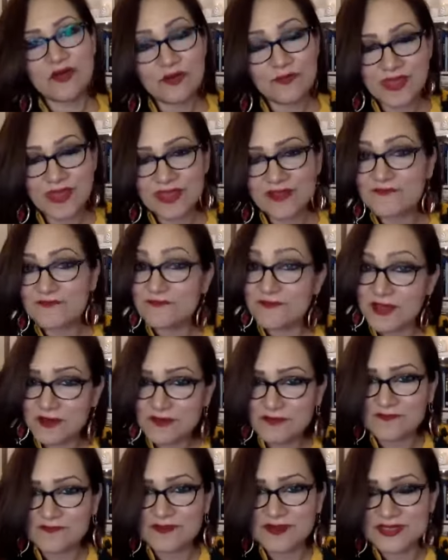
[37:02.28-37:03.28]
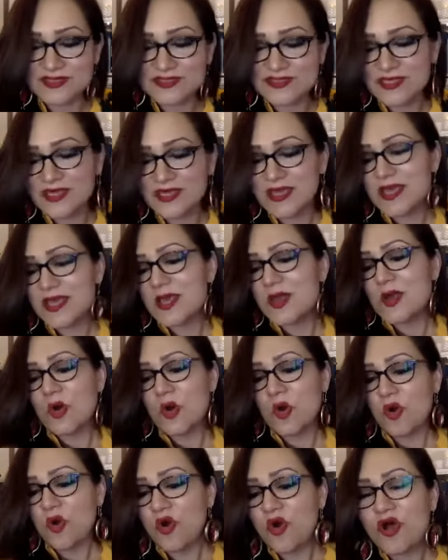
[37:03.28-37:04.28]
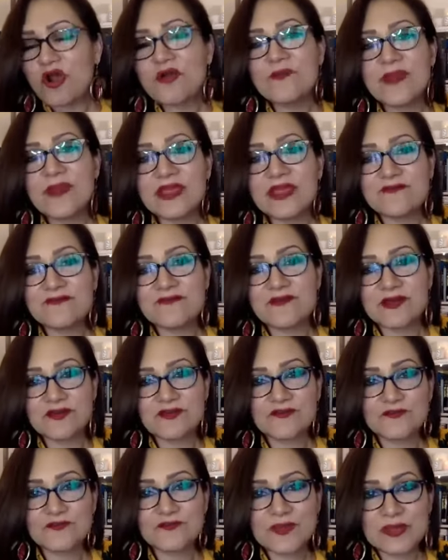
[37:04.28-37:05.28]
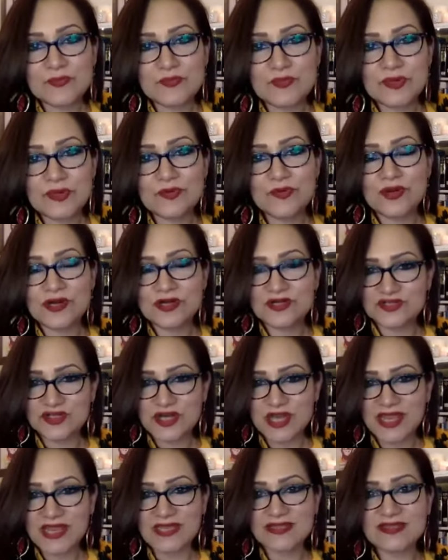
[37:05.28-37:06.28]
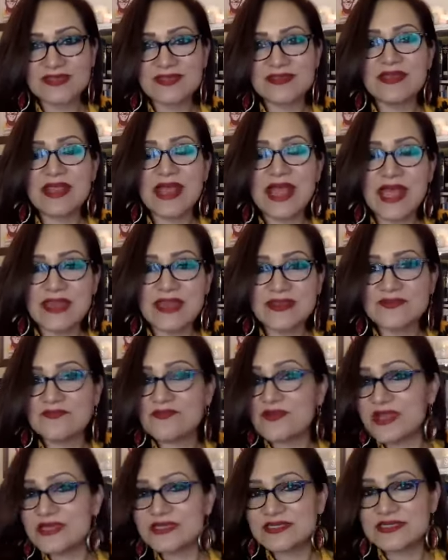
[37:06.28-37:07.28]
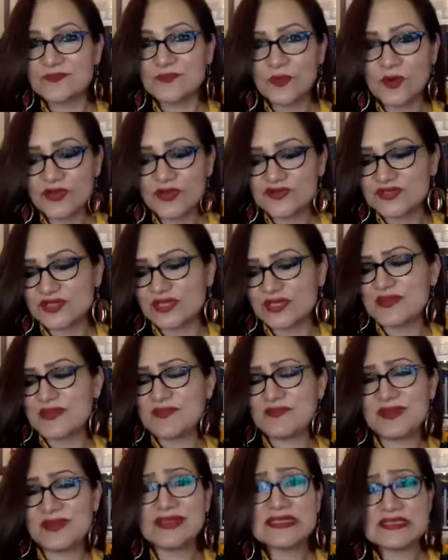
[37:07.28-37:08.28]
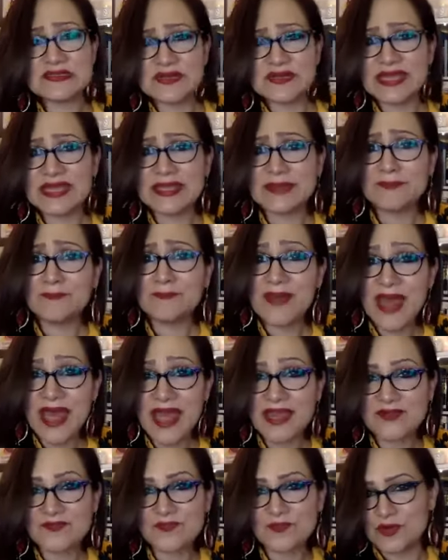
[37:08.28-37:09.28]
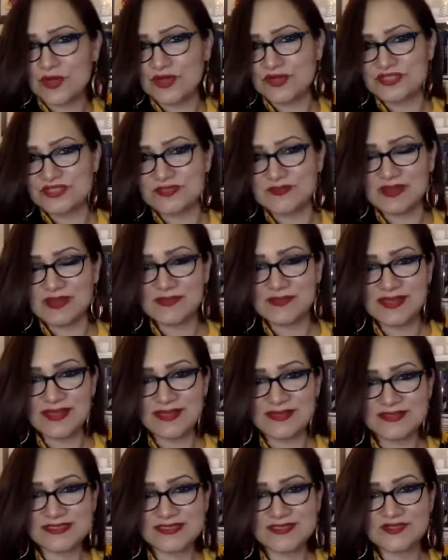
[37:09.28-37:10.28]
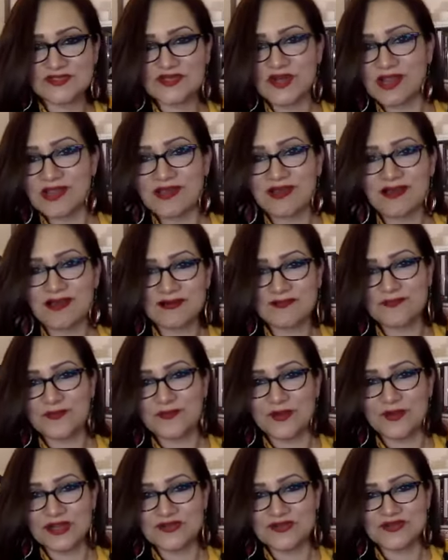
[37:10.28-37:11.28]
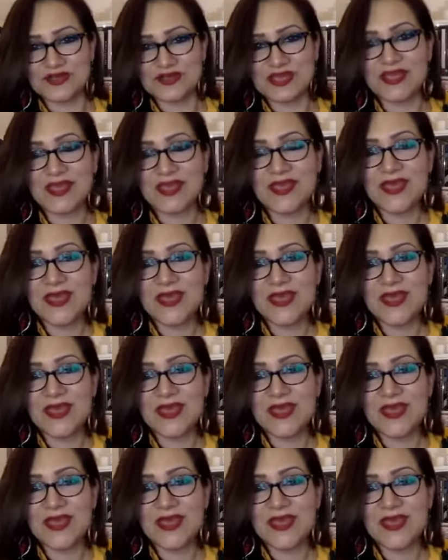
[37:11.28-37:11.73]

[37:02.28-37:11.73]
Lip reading: or make fun of it or make fun of people who are trying their hand at writing poetry. Maybe it's really bad poetry. Maybe it's truck art poetry.